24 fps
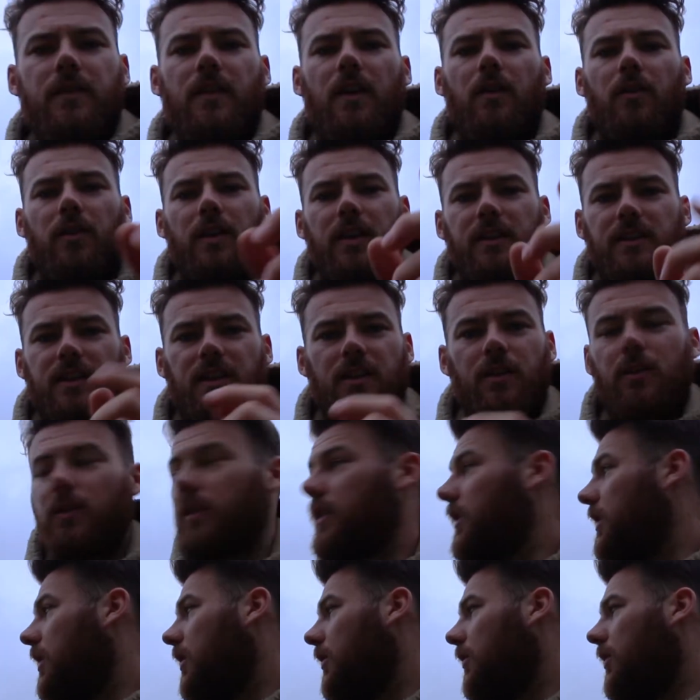So, continuing
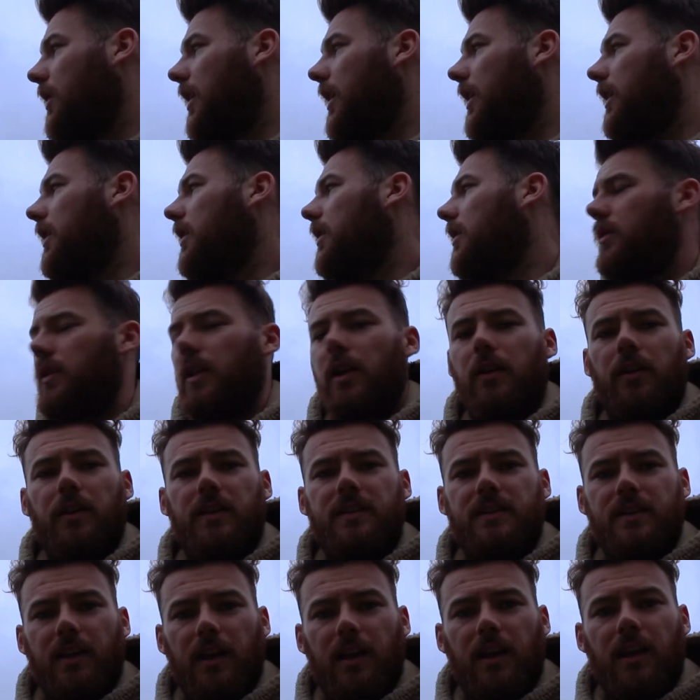the Q&A, now
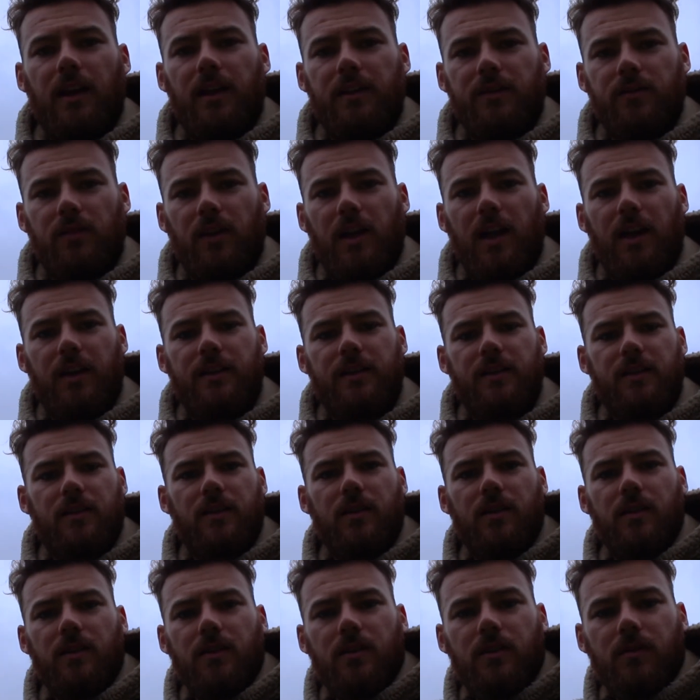that Stella has
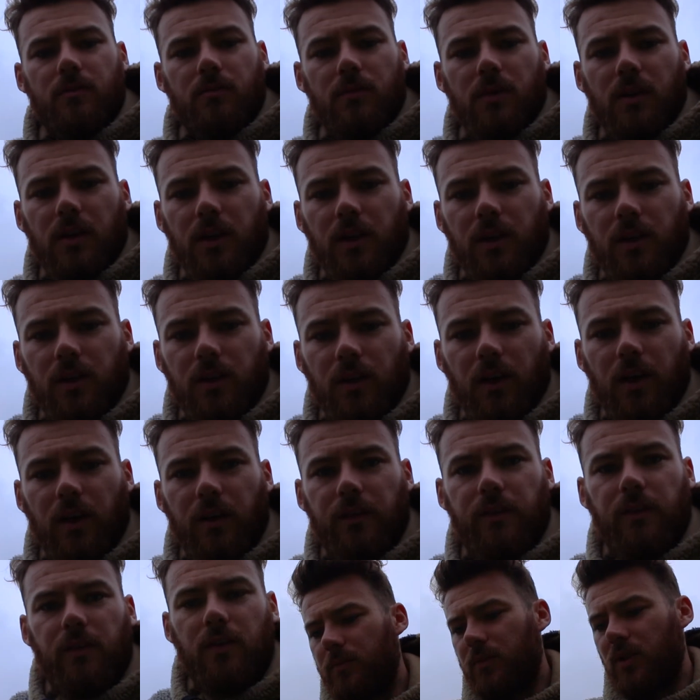relaxed. My
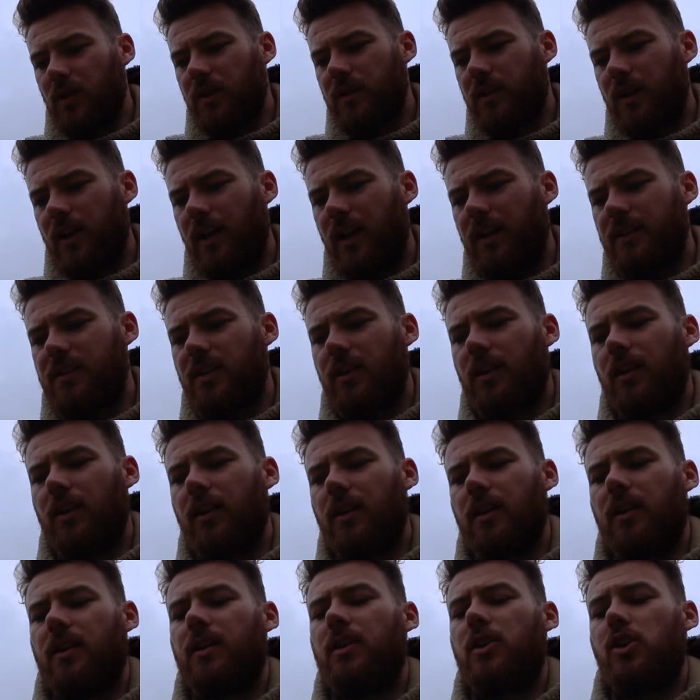god. Just gonna
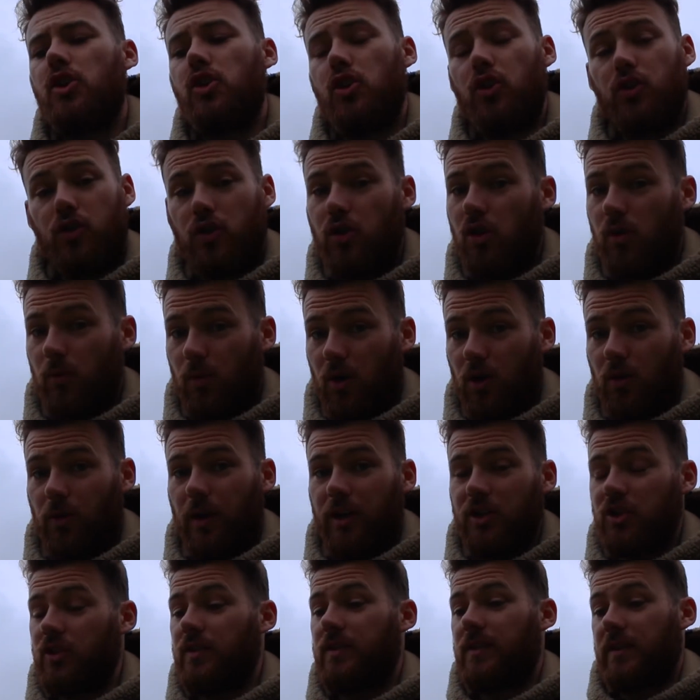answer 2 more
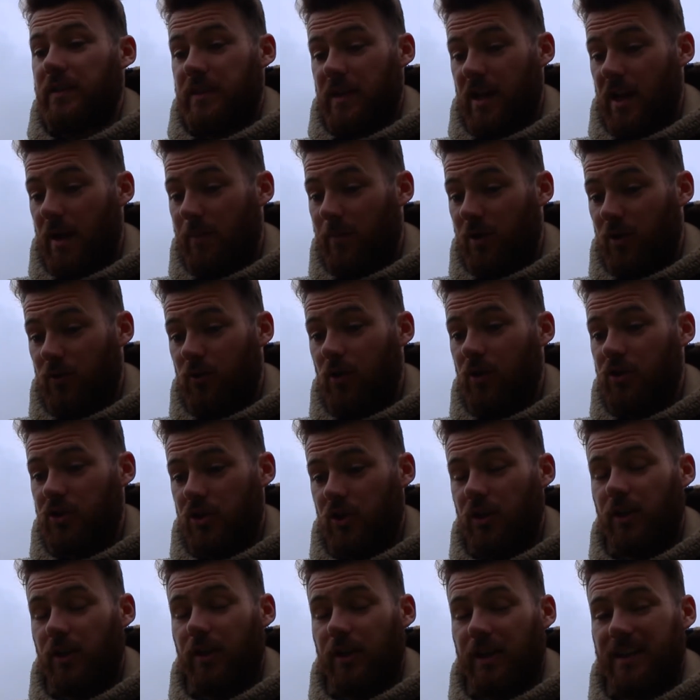questions because I am in a rush
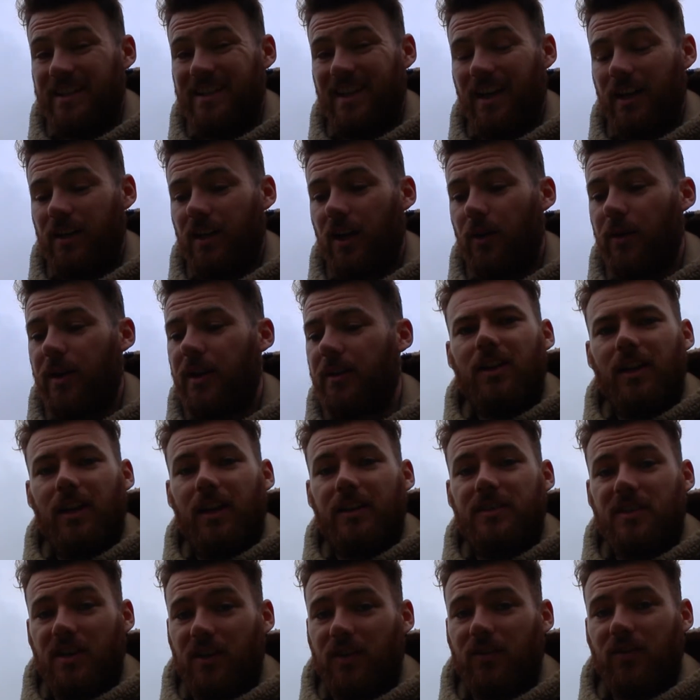and I need to get going. I'll
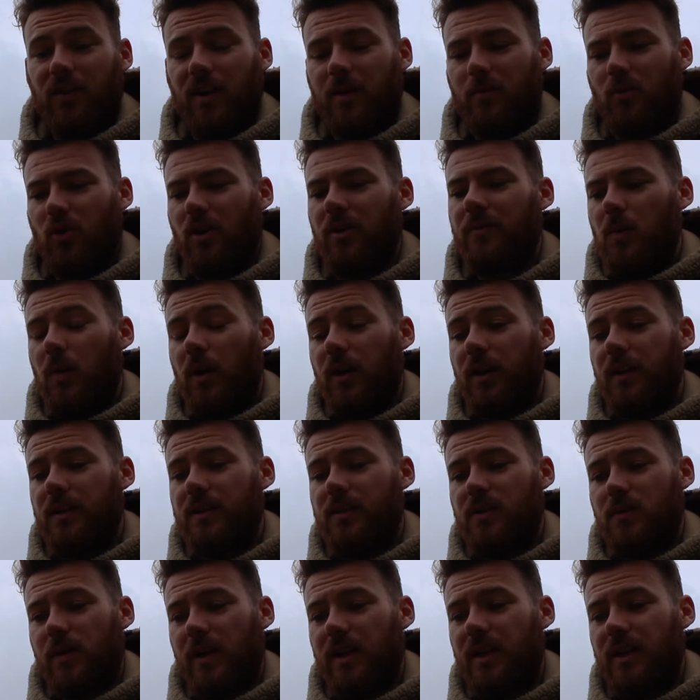answer 3 more. What is
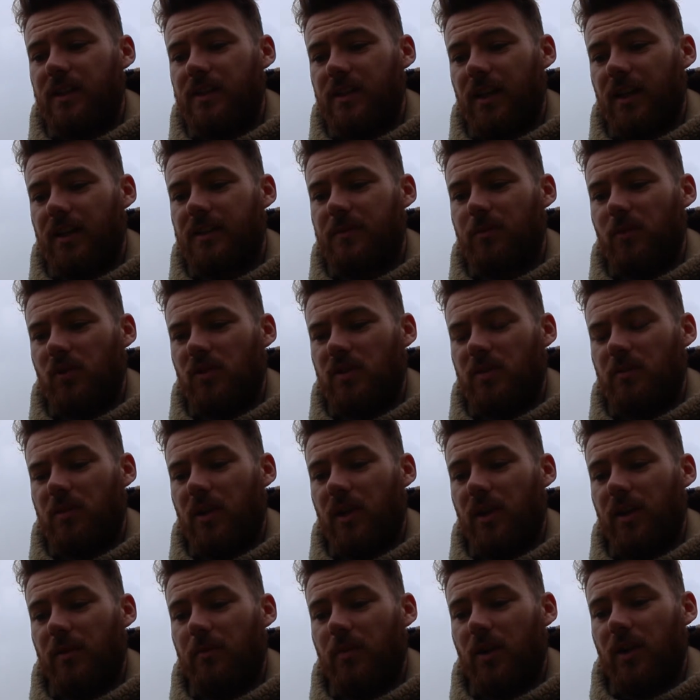26
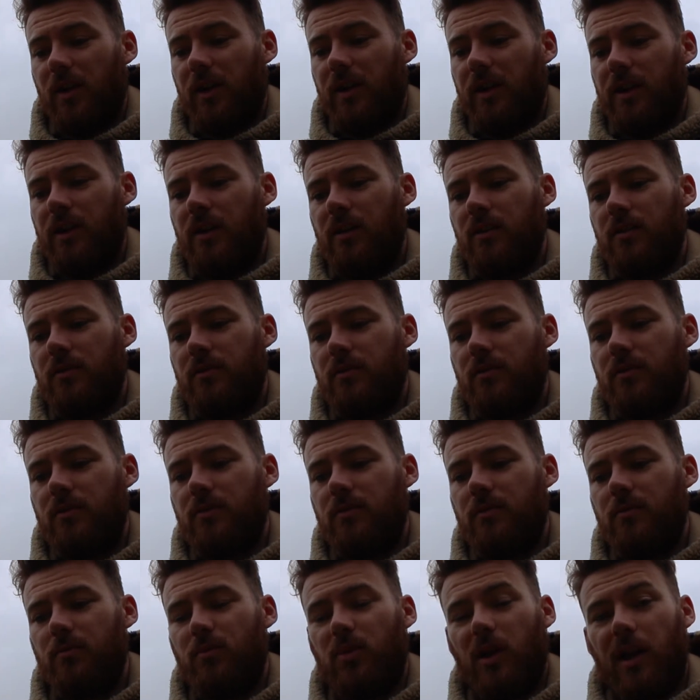multiplied by
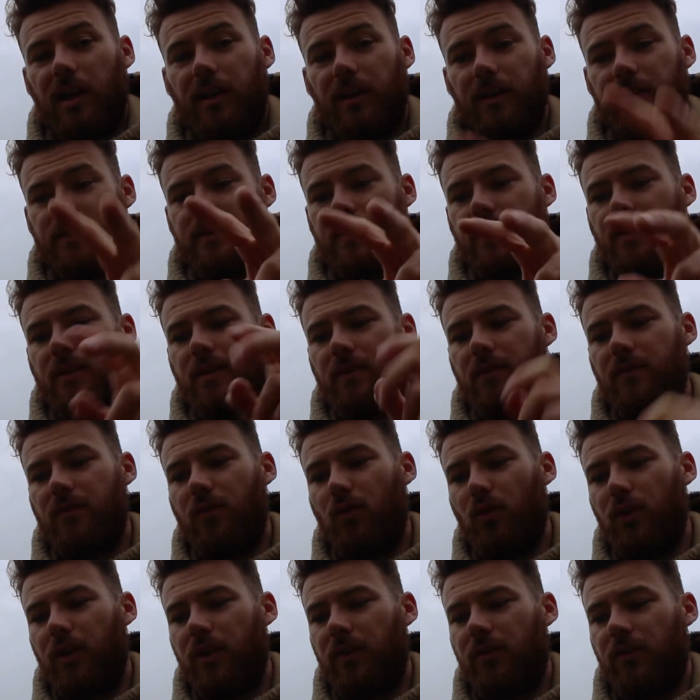brackets
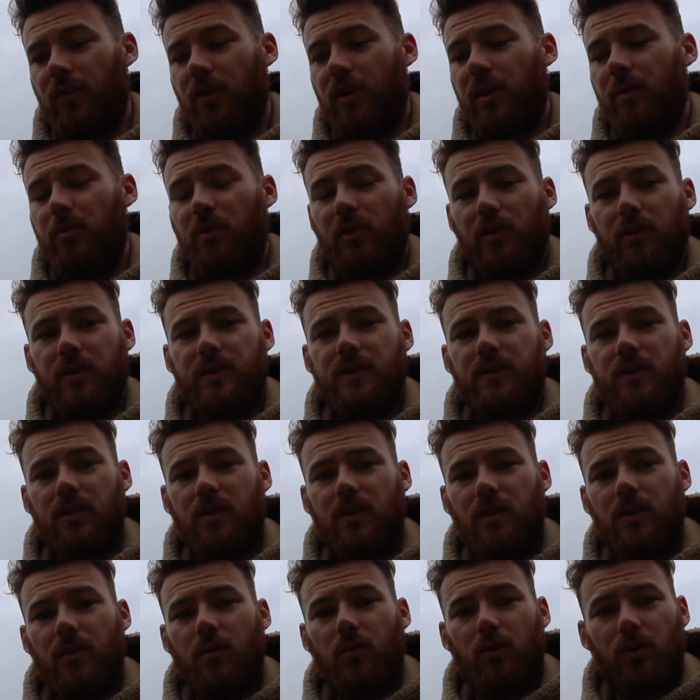43 plus
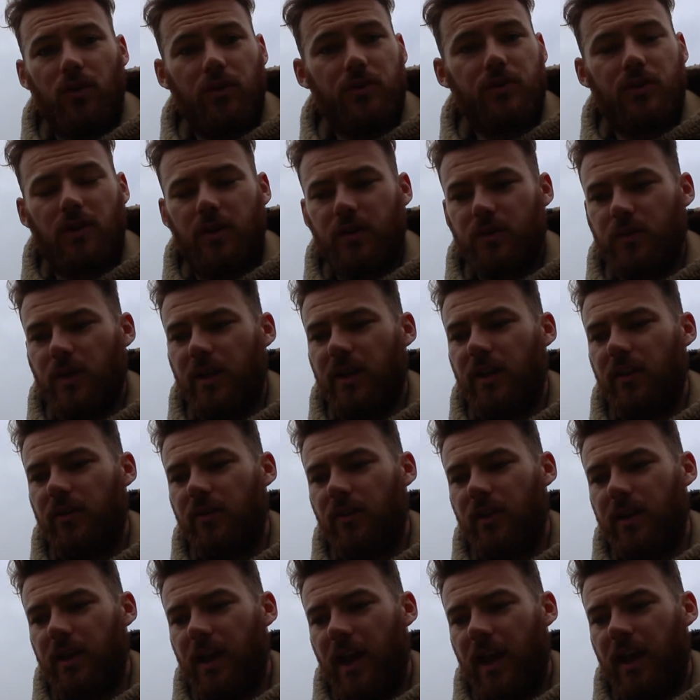
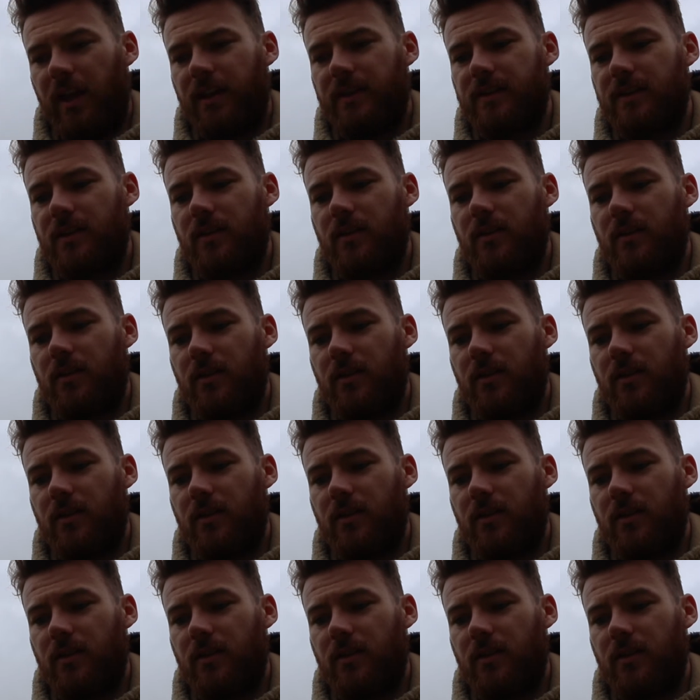123x